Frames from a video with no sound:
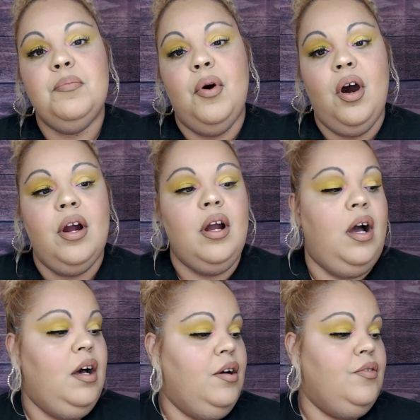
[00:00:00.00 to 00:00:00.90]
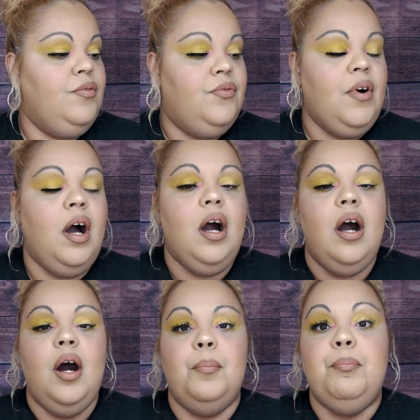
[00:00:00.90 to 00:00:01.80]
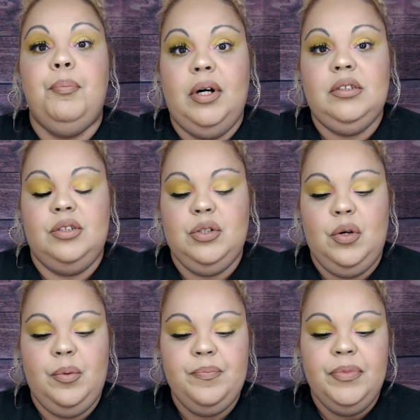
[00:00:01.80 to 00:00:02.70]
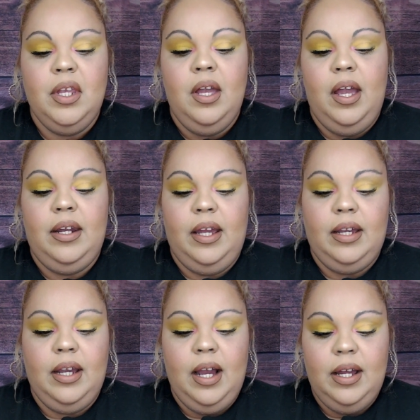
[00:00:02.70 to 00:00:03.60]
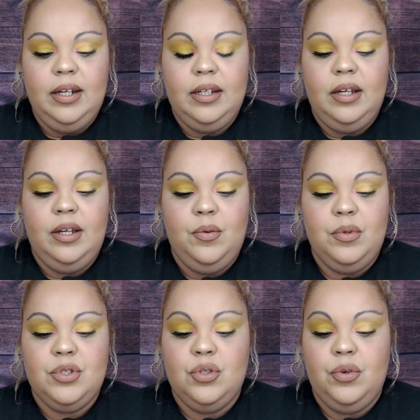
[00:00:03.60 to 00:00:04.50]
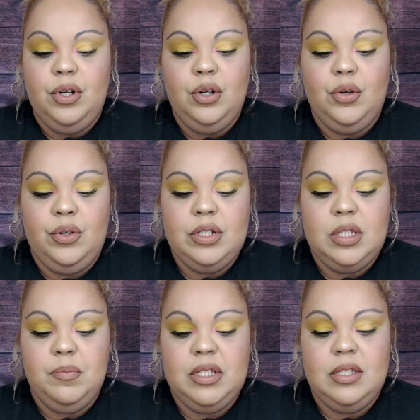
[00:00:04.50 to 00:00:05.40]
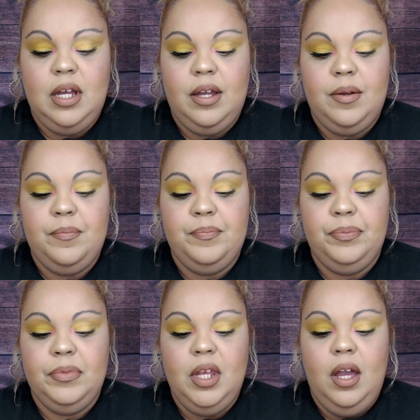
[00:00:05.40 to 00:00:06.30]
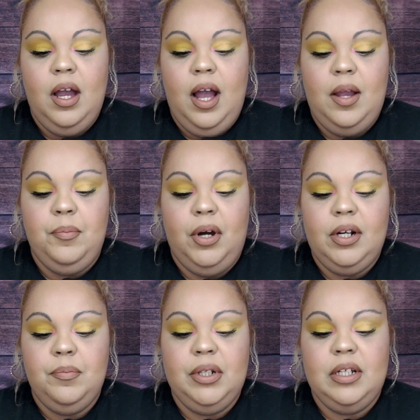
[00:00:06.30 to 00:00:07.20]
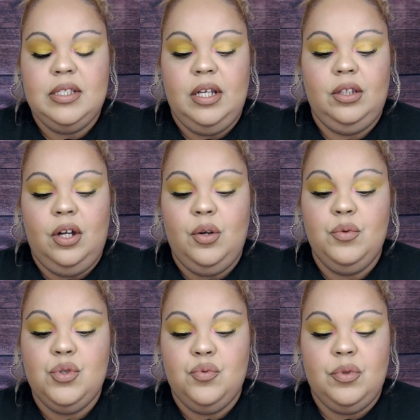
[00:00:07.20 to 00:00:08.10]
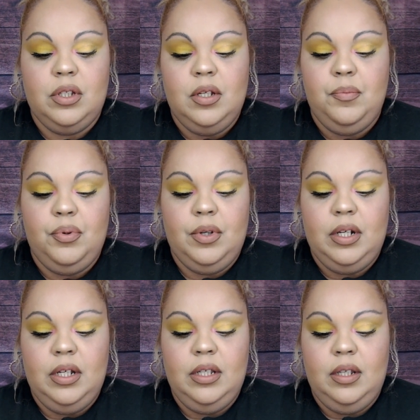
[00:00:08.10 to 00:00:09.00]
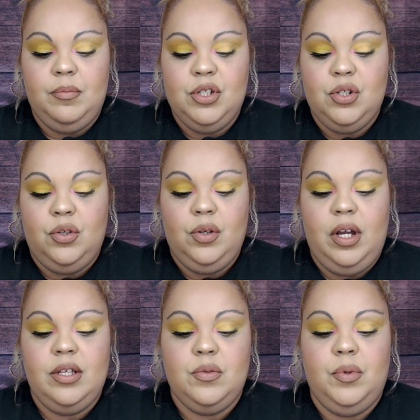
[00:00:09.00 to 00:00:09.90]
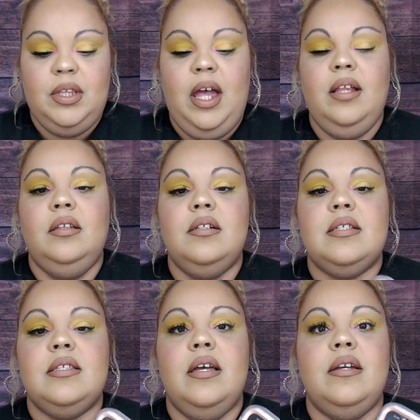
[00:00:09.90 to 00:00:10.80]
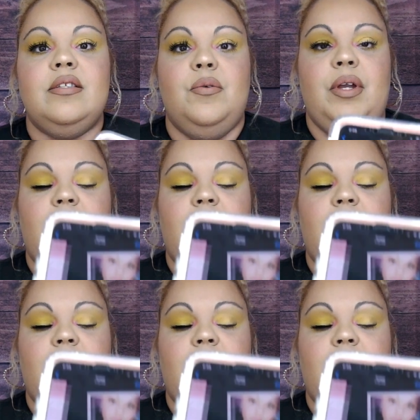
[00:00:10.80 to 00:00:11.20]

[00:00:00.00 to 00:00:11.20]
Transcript: part of a bundle, and I got it. It was during Christmas time. I bought it because I thought it was really pretty. Let me show you guys what that looks like. So